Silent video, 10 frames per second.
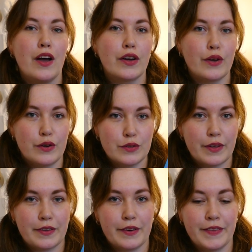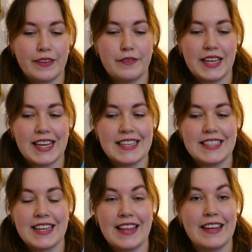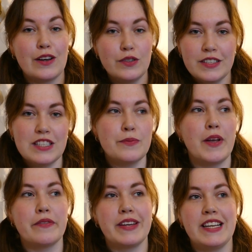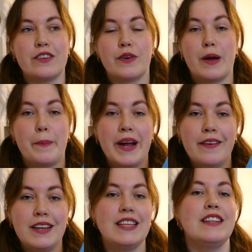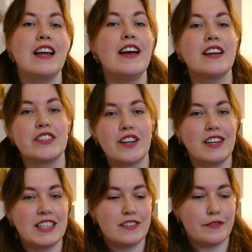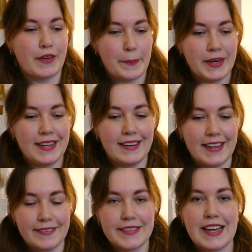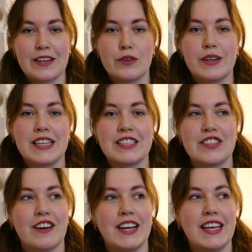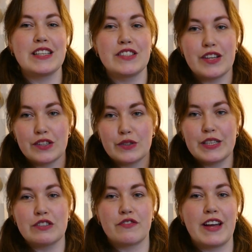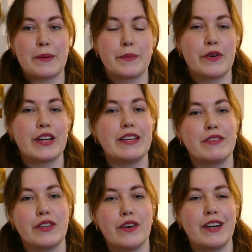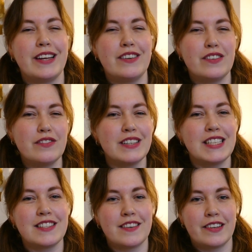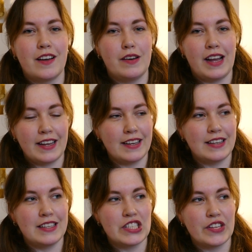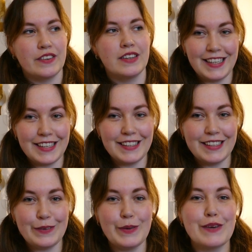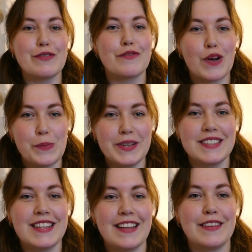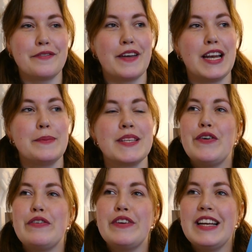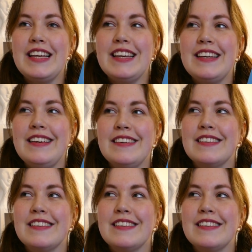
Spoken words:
goes with her on that vacation and they go to the small village where apparently Charlie's family lives, and Nora and Charlie start to interact more even though they don't really start out liking each other. Clearly we have a romance that develops, a really